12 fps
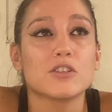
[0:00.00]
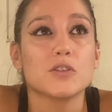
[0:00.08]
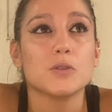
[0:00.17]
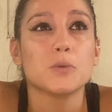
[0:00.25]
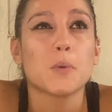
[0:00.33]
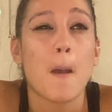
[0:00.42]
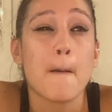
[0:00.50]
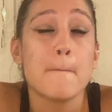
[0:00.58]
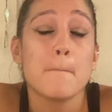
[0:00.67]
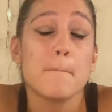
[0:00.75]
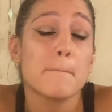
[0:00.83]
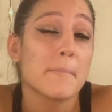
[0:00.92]
you
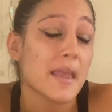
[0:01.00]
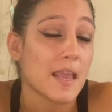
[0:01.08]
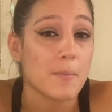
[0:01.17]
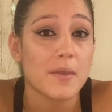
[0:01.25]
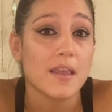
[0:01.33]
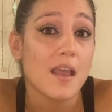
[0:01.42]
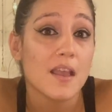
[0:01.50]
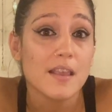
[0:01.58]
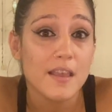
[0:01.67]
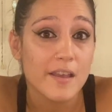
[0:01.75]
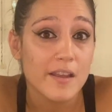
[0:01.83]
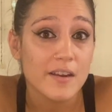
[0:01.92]
maybe a
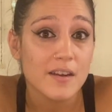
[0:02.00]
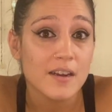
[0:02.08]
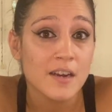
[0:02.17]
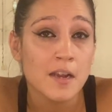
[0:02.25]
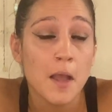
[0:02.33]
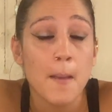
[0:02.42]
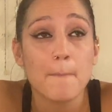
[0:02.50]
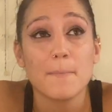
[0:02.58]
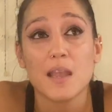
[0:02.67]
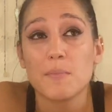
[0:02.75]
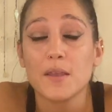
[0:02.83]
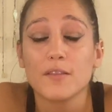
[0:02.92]
year,
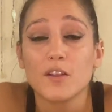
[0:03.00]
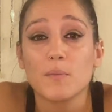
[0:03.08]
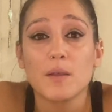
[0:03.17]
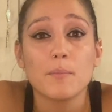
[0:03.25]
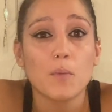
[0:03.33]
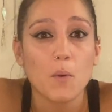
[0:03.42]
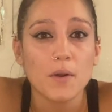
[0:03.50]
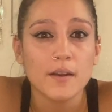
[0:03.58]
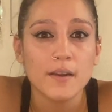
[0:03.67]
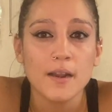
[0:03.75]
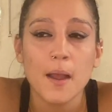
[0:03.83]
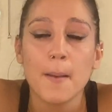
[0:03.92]
maybe a little bit more,
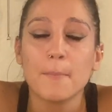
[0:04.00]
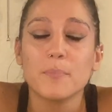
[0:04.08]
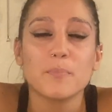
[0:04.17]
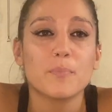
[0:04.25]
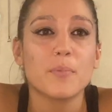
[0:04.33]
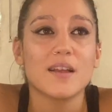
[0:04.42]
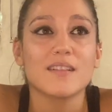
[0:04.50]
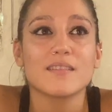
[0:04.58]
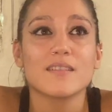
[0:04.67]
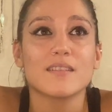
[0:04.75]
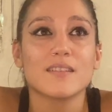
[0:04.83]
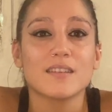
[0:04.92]
but
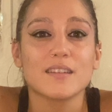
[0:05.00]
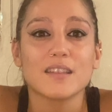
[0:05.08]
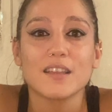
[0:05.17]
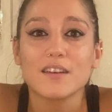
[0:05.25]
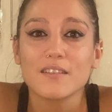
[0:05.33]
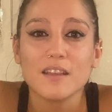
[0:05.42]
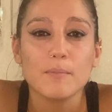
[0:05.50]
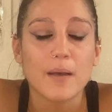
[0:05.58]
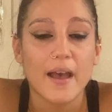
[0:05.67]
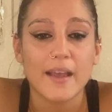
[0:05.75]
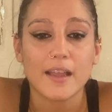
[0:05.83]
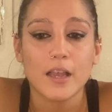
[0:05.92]
literally
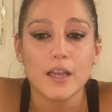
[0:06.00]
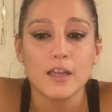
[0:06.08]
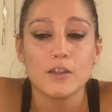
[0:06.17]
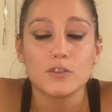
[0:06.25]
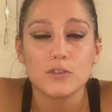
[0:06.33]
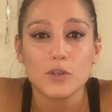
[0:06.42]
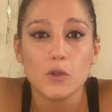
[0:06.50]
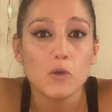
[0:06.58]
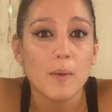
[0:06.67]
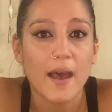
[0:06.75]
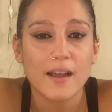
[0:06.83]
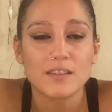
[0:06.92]
buying 2
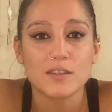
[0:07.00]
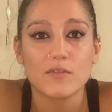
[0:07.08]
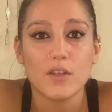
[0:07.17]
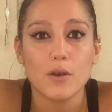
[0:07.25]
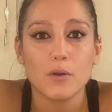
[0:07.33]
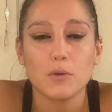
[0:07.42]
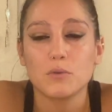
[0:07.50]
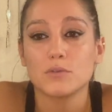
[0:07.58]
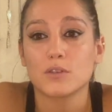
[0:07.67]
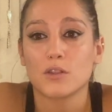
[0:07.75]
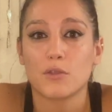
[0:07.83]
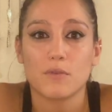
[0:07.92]
packs of
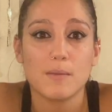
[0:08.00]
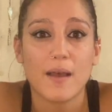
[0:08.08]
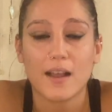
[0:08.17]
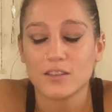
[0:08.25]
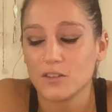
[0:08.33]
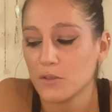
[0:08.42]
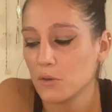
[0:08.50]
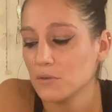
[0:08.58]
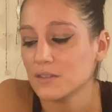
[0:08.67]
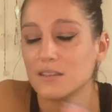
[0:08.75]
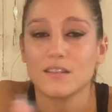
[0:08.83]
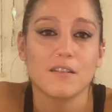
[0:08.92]
those, 3 packs of those
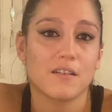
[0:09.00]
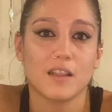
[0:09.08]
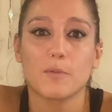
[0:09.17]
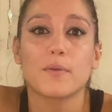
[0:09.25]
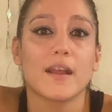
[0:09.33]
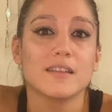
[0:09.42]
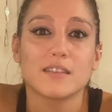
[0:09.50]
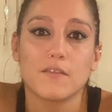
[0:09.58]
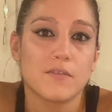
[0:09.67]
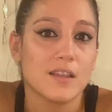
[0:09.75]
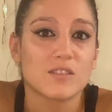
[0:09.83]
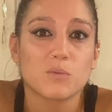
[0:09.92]
is literally the price
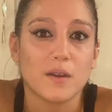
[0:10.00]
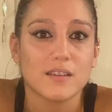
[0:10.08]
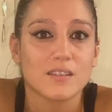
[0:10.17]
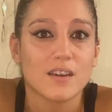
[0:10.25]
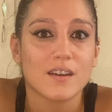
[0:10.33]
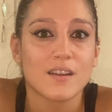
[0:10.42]
of this razor.